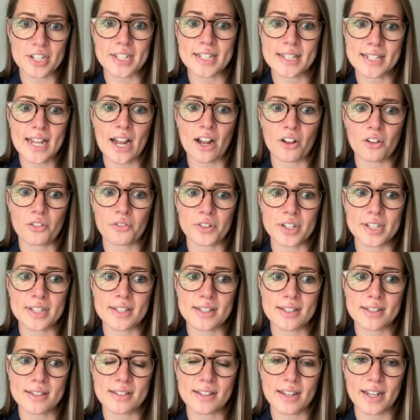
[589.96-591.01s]
itself.
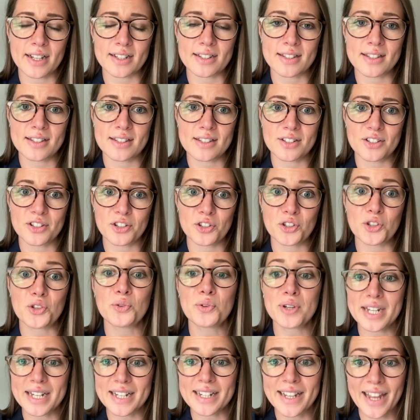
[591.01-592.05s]
It's you
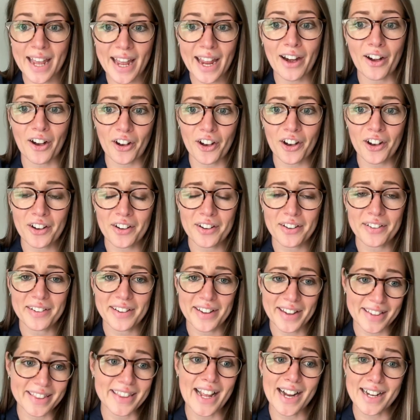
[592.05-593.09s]
need care,
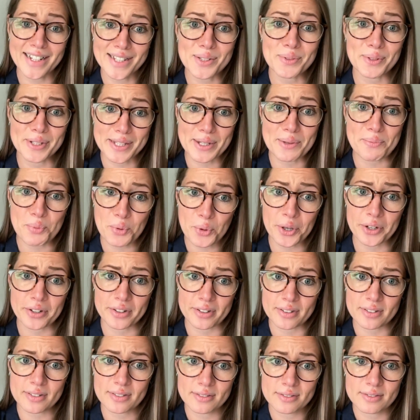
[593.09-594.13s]
and that's what's
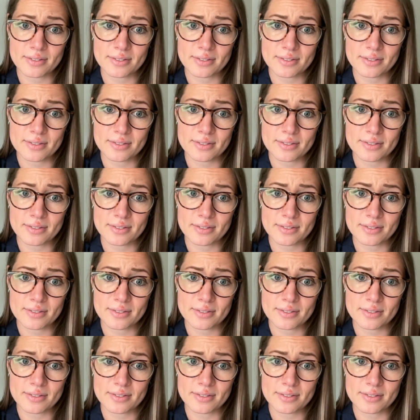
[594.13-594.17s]
important.